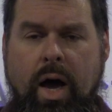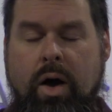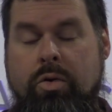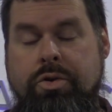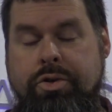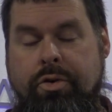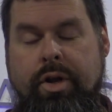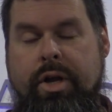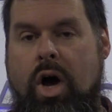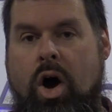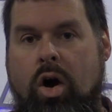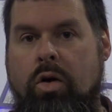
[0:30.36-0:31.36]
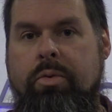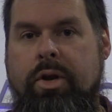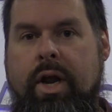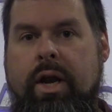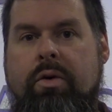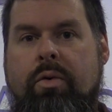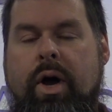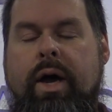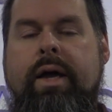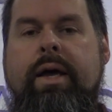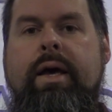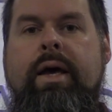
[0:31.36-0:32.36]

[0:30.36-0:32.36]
or certainly harmed in any way.